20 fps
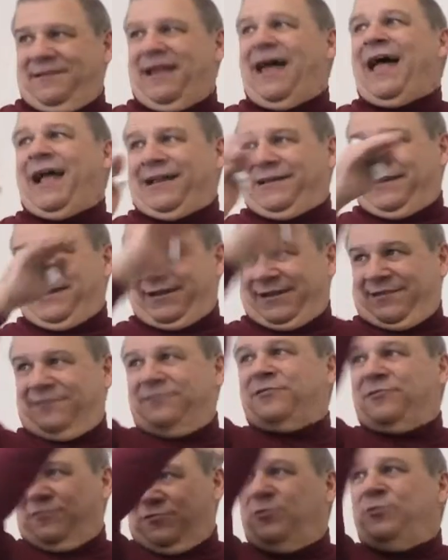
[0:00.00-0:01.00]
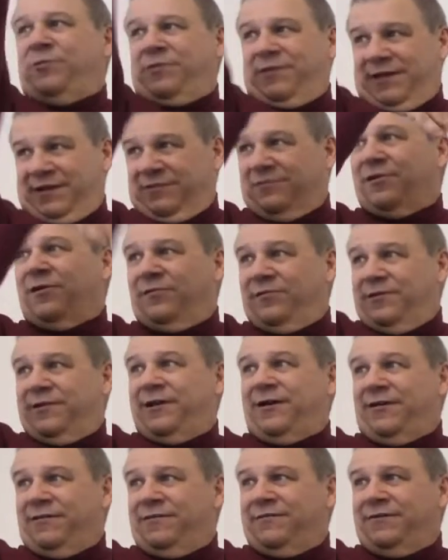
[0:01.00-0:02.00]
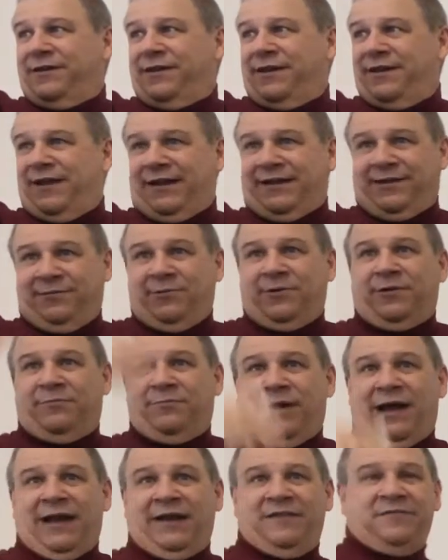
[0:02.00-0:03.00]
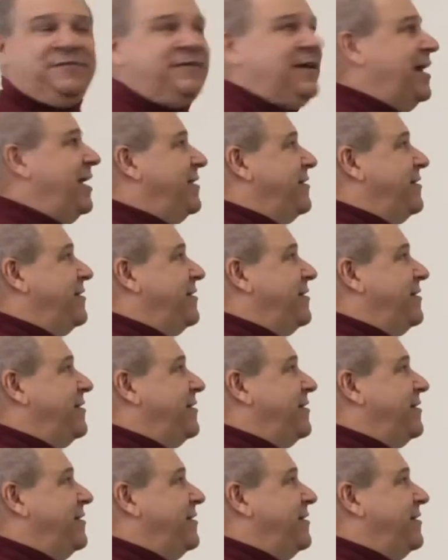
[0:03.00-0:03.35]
Exactly, because there's 2 things over there, connected with a minus sign.